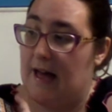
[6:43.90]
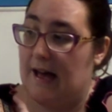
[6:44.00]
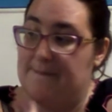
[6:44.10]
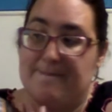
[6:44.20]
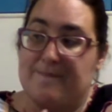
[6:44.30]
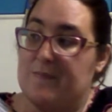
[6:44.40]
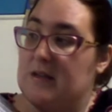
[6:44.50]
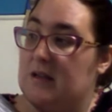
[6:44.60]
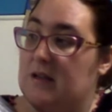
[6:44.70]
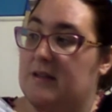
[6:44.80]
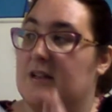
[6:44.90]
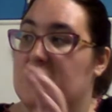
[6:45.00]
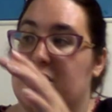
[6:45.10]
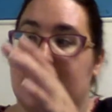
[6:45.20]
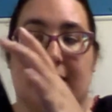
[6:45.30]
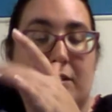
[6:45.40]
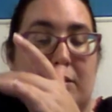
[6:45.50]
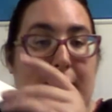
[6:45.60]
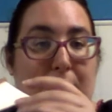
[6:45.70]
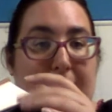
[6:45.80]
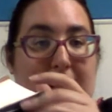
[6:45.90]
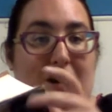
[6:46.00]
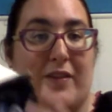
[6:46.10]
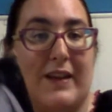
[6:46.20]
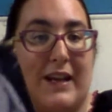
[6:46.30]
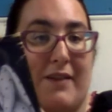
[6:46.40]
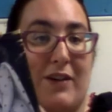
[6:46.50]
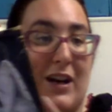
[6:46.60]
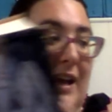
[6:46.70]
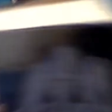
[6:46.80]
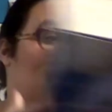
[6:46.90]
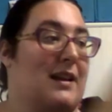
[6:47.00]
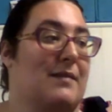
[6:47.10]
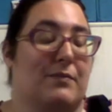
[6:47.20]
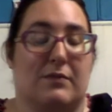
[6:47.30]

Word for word: There's just a little bit of wear on the cover, and that,